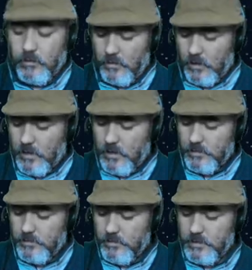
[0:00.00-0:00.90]

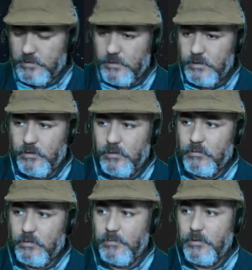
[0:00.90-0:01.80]
As you can see in
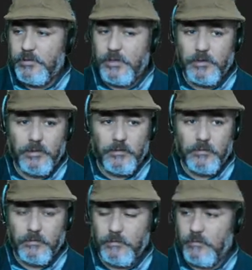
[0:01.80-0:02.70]
our project,
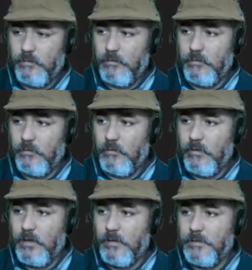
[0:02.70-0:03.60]
we
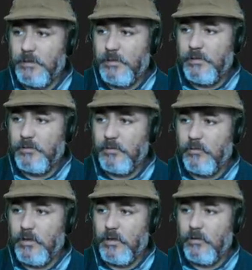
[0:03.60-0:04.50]
have an issue
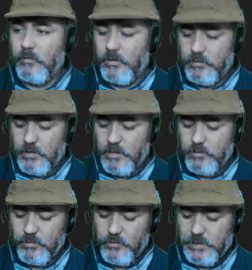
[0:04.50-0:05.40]
when we try
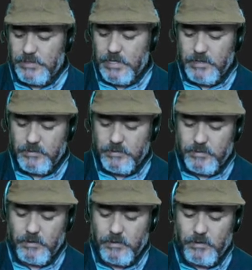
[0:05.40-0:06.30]
to resize
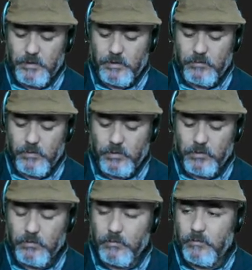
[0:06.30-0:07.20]
the
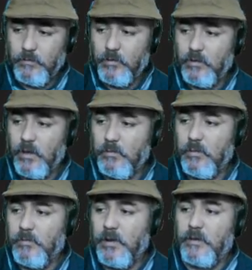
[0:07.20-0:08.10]
window. For example,
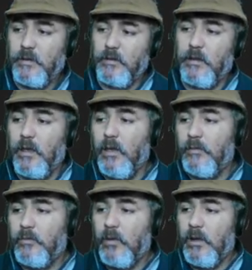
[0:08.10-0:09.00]
pressing
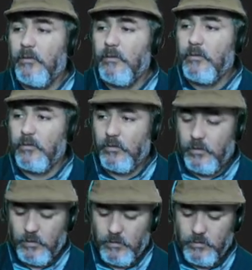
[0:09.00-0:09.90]
F12 to
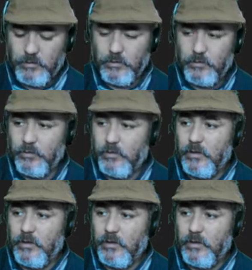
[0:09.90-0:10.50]
see, in order to see